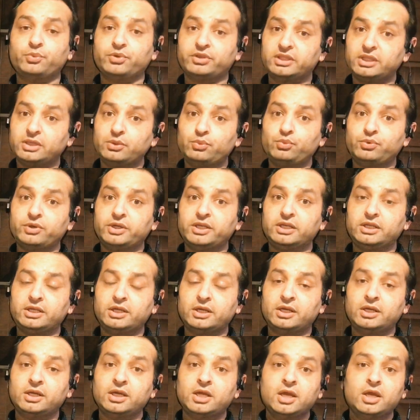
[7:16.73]
Within 1
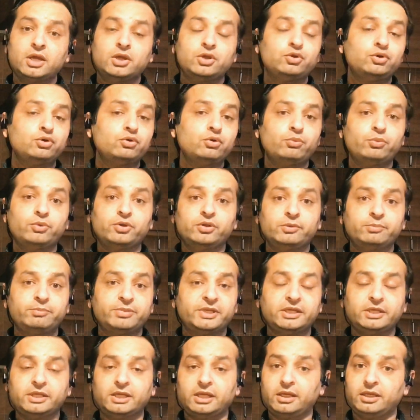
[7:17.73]
year, you will
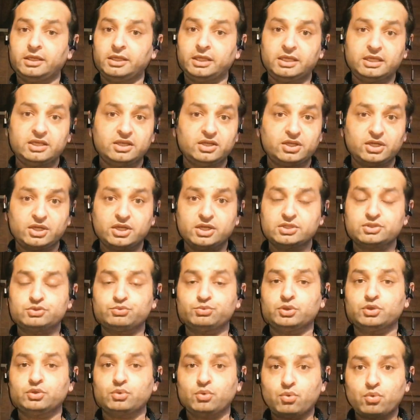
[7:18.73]
be engaged
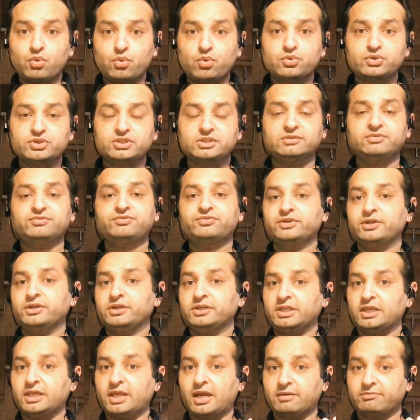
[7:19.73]
with all
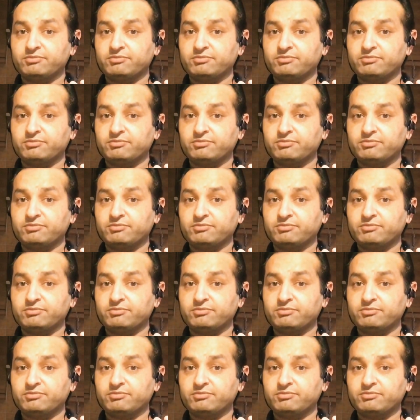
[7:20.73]
different